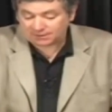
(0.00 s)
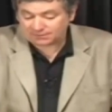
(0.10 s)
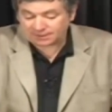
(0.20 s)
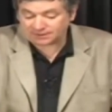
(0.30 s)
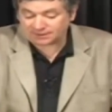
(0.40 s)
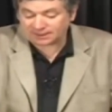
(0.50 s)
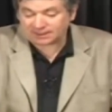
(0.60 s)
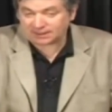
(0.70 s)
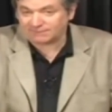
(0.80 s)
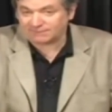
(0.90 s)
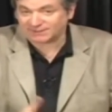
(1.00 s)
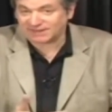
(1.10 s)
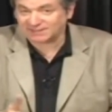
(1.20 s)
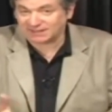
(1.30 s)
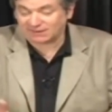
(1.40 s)
The, the,
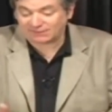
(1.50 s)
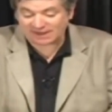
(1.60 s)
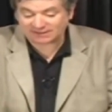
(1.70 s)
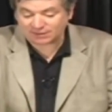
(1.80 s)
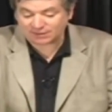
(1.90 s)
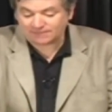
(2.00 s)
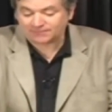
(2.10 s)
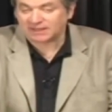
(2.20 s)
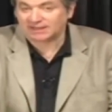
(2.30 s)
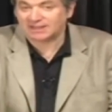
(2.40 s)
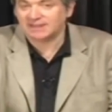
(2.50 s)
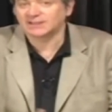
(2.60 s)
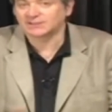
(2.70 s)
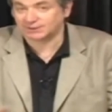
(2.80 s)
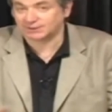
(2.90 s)
emphasizing the fact that a king
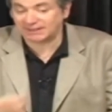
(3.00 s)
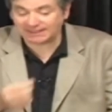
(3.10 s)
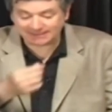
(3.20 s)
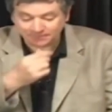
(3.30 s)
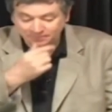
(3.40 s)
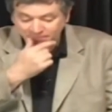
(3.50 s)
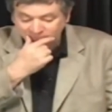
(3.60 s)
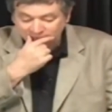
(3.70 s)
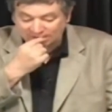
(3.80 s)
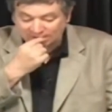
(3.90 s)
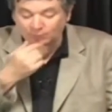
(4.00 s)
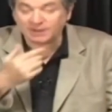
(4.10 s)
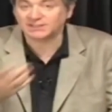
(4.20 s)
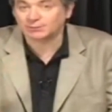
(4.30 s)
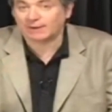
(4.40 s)
is 13, a
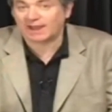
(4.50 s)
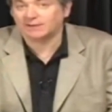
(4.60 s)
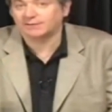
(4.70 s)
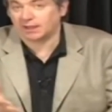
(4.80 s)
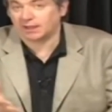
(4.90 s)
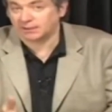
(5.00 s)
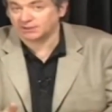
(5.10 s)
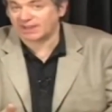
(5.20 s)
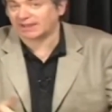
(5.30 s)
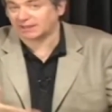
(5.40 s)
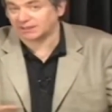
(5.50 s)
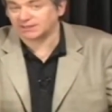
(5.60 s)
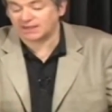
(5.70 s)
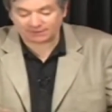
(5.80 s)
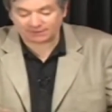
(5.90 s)
queen is 12, and the jack is
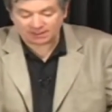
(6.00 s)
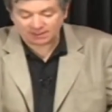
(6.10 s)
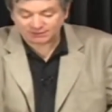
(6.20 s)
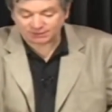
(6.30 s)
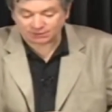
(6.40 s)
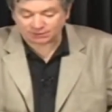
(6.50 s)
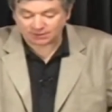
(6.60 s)
11. So